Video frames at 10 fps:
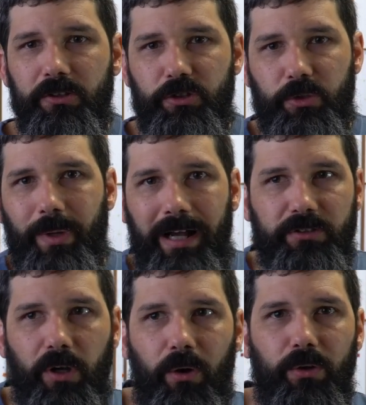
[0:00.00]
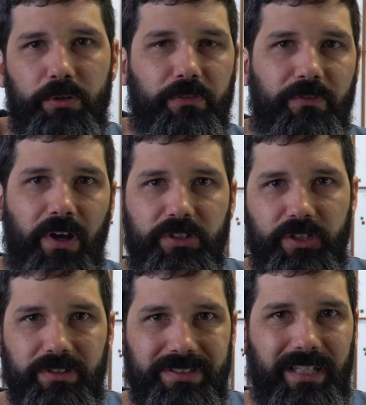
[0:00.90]
throughout all your
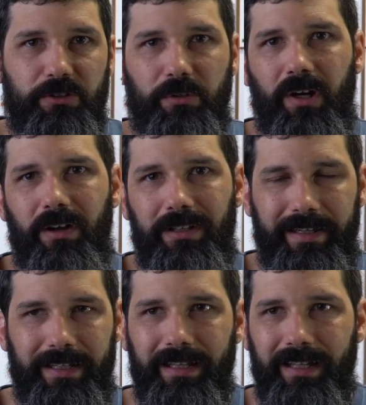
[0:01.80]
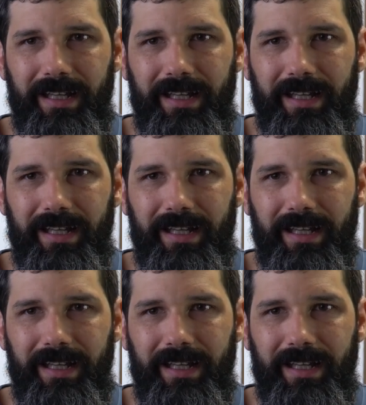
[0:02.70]
functions that you're calling,